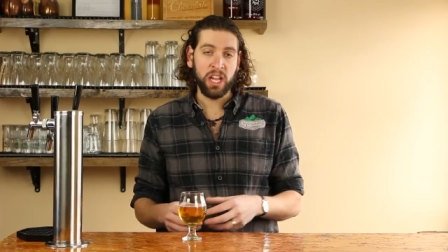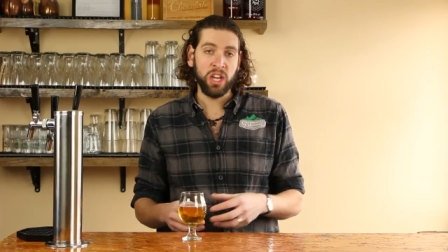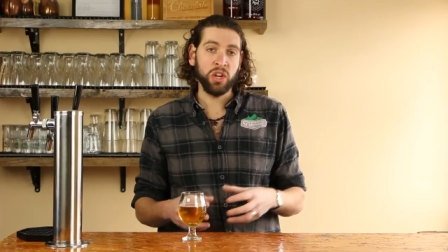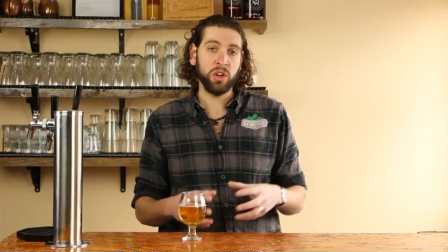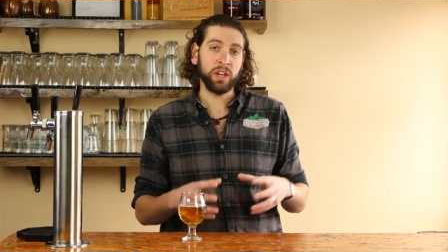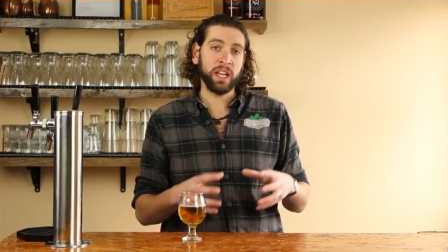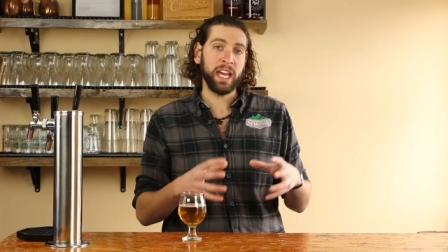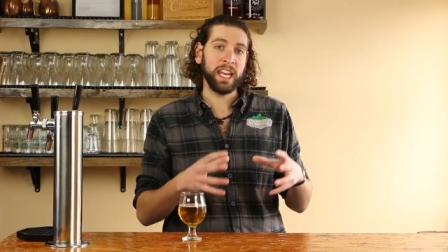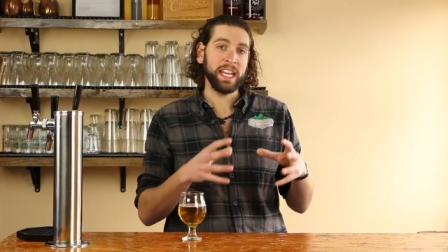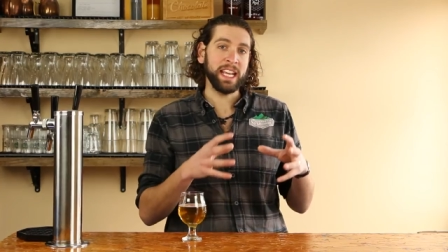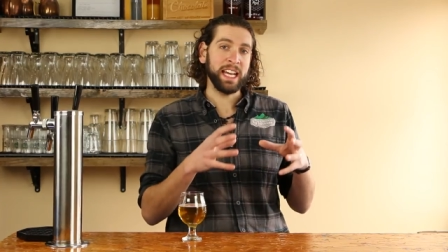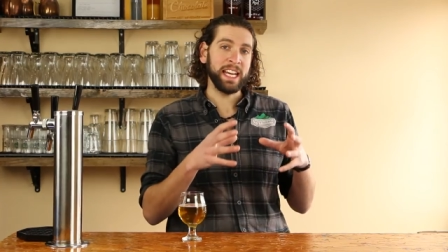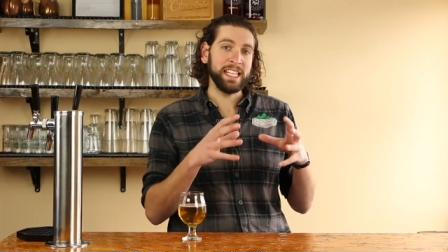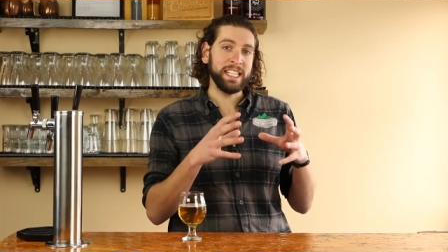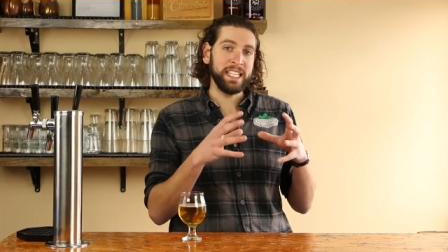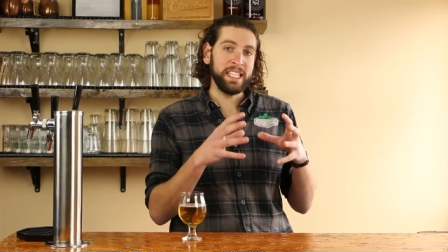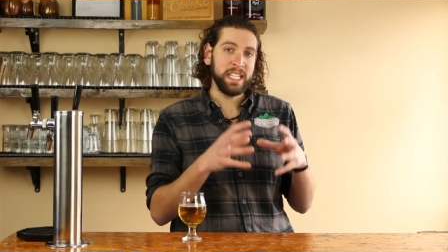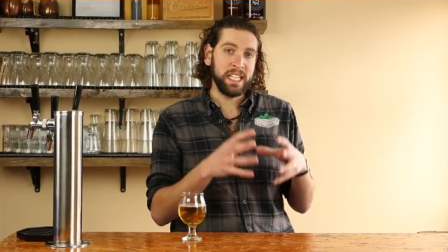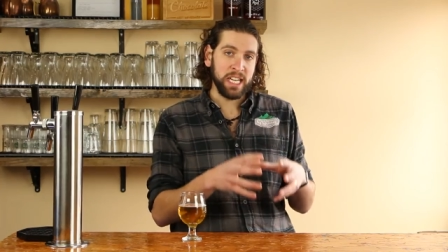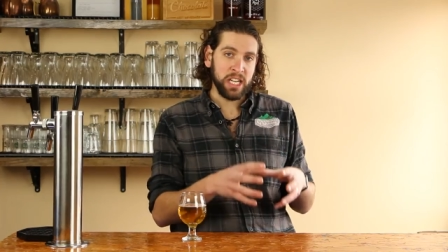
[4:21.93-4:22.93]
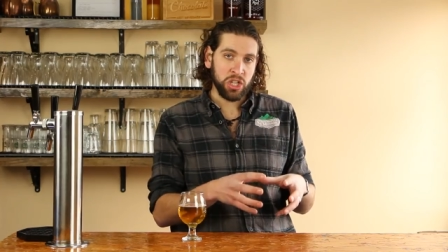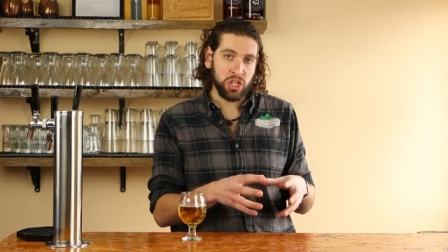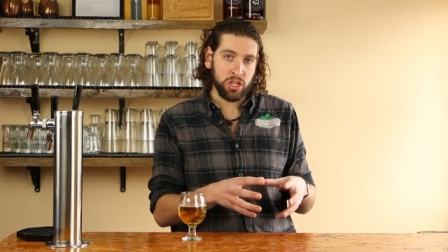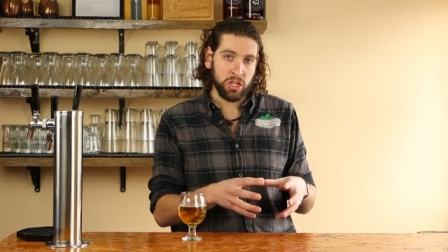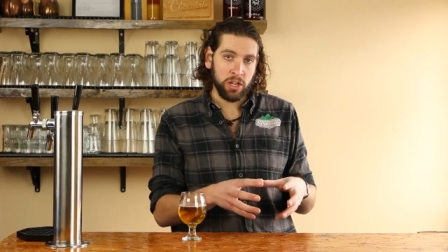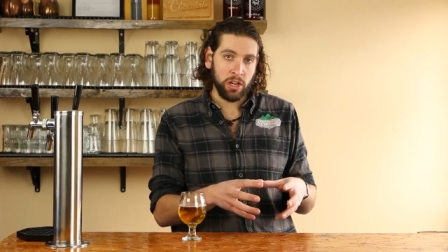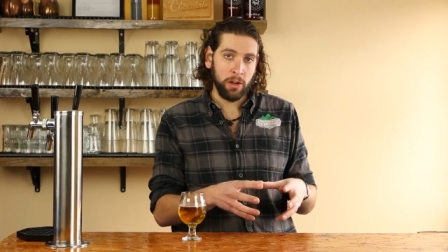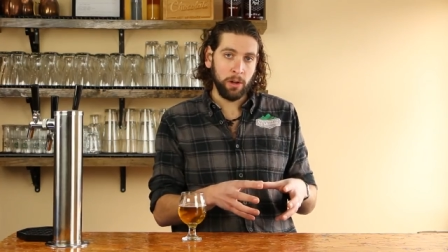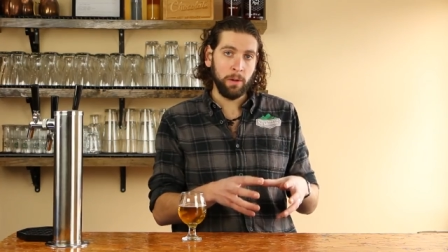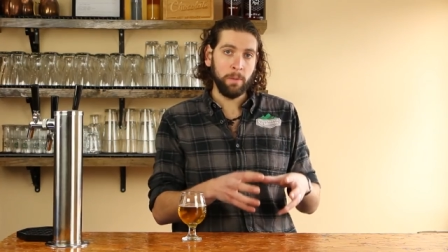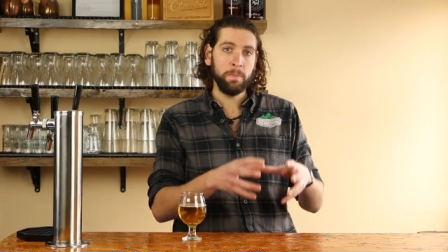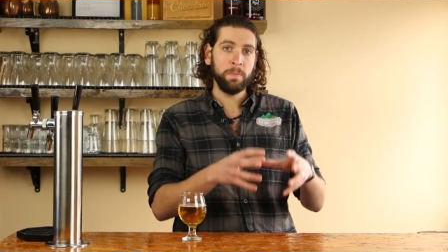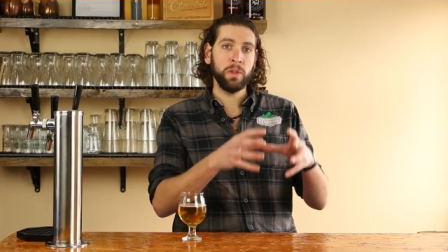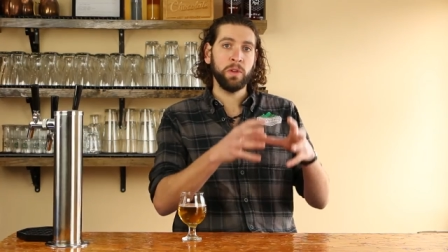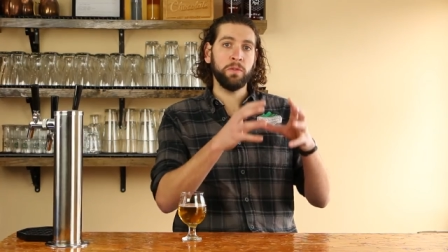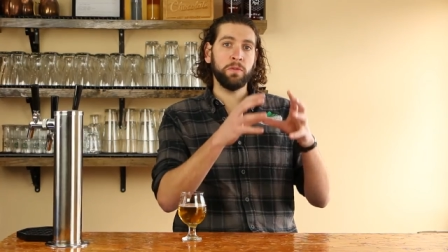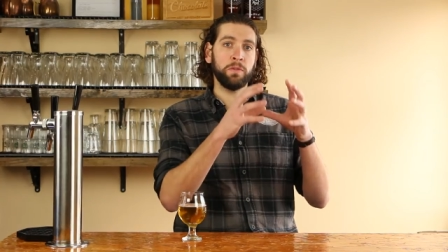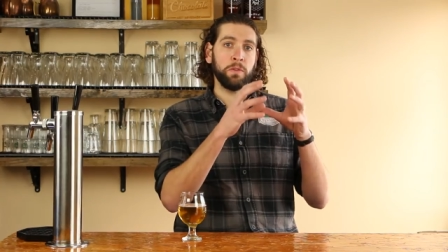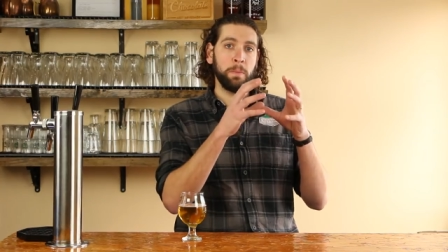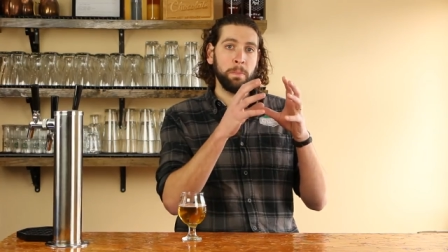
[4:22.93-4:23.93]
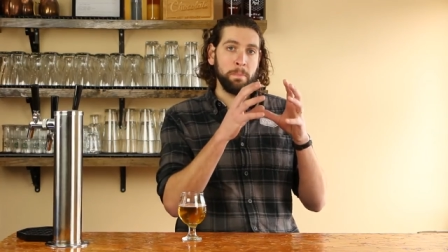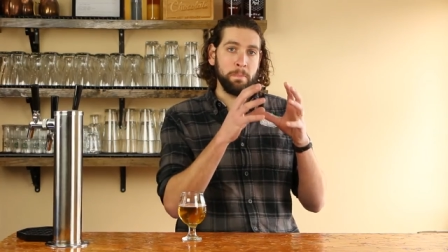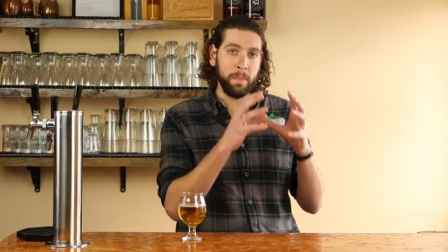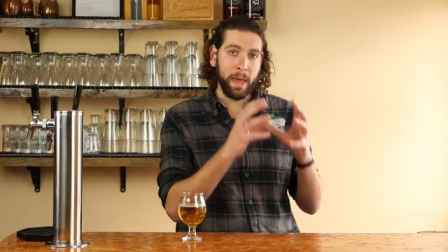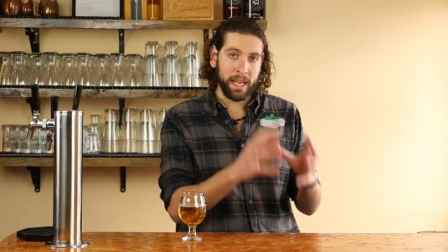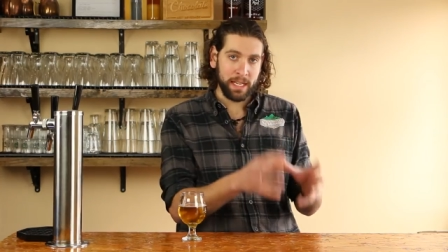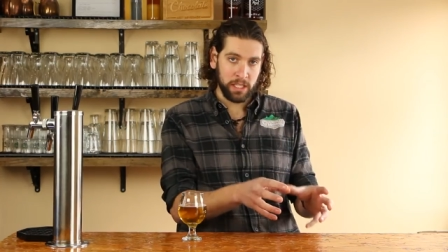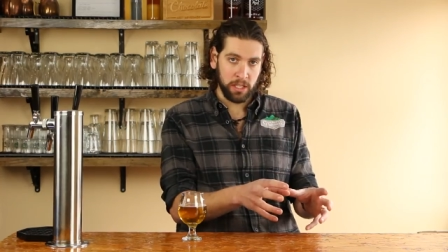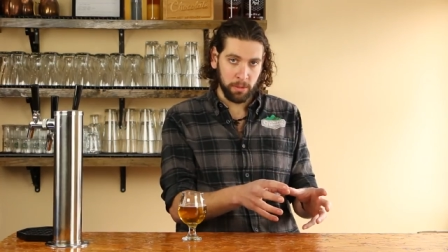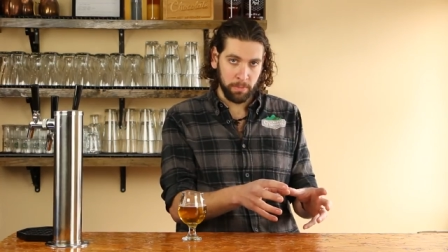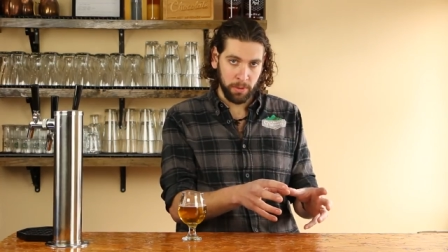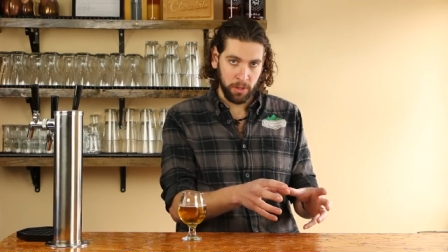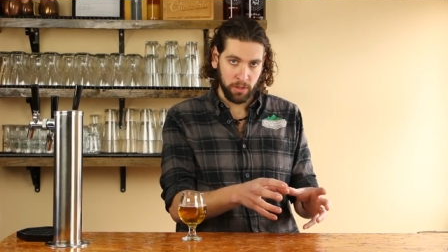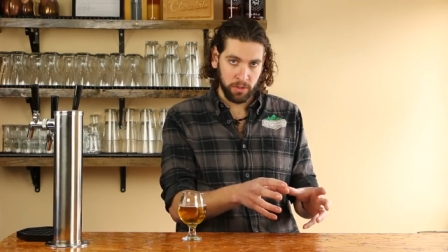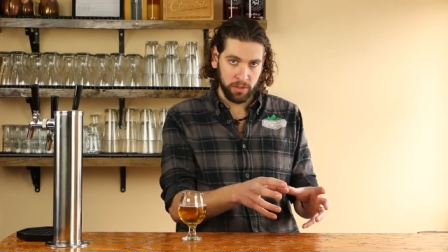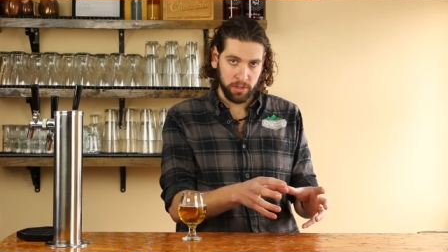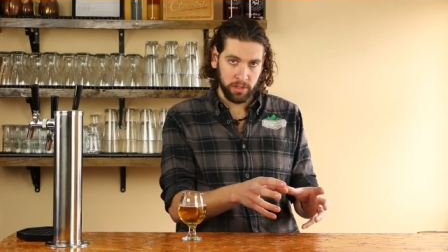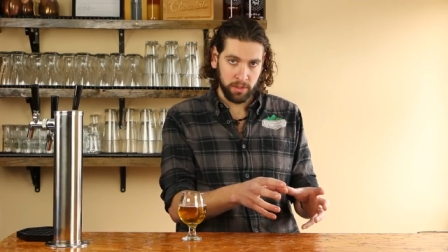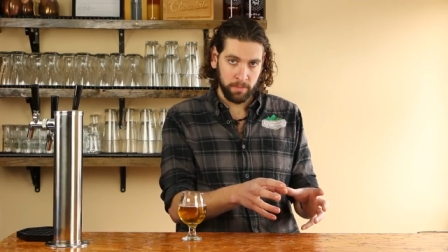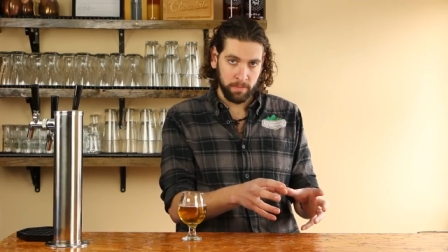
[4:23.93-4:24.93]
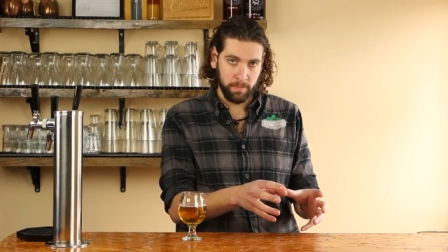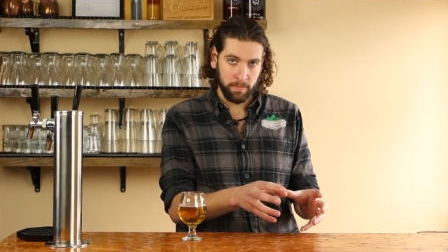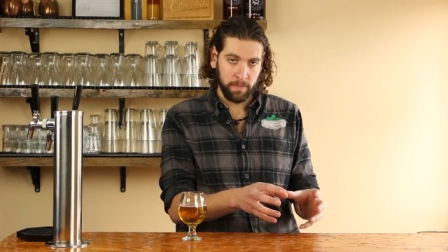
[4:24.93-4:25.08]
You're getting additional fermentables,